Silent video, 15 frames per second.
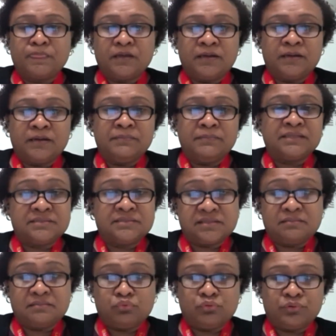at
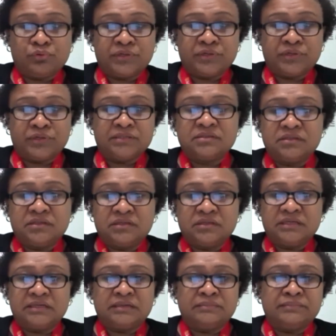some point.
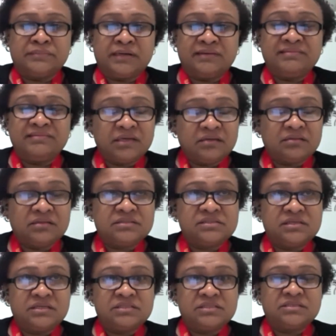I think
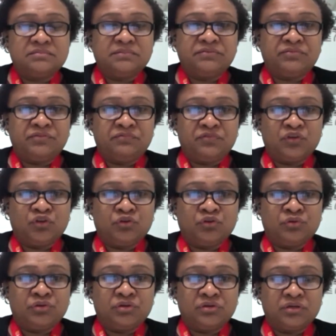this needs to be
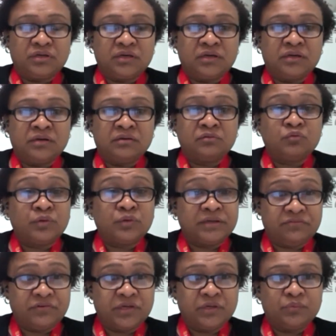reviewed
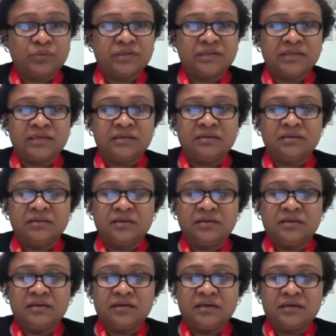quite frequently.
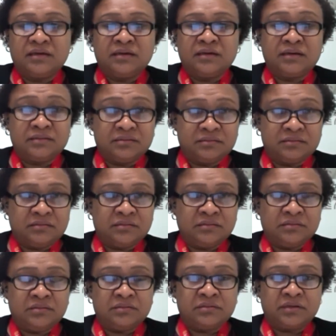Under
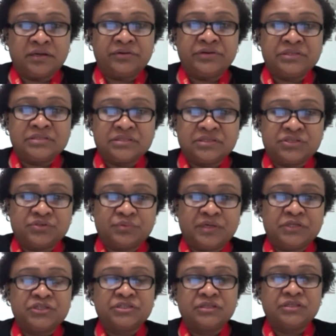the current
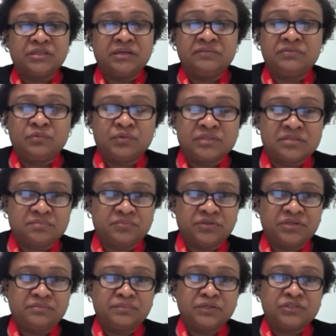situation that everyone's
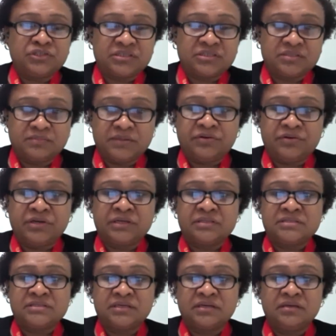pretty much
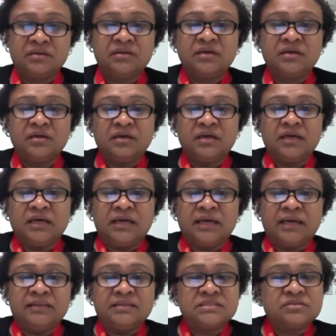experiencing.
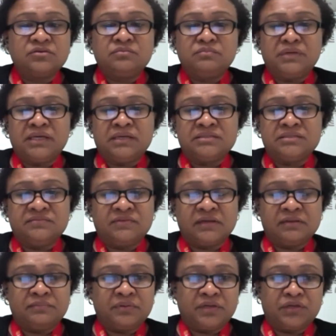And this could mean
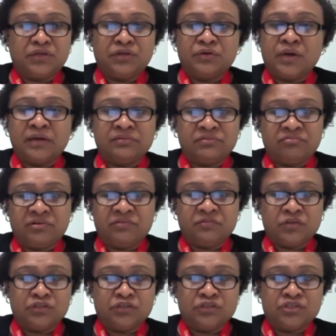developing, other
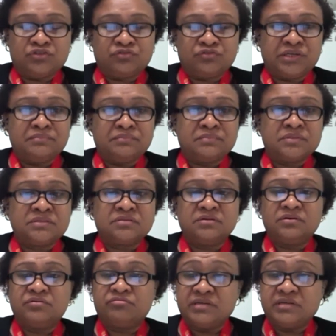revenue streams,
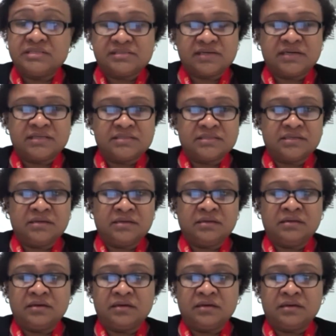resizing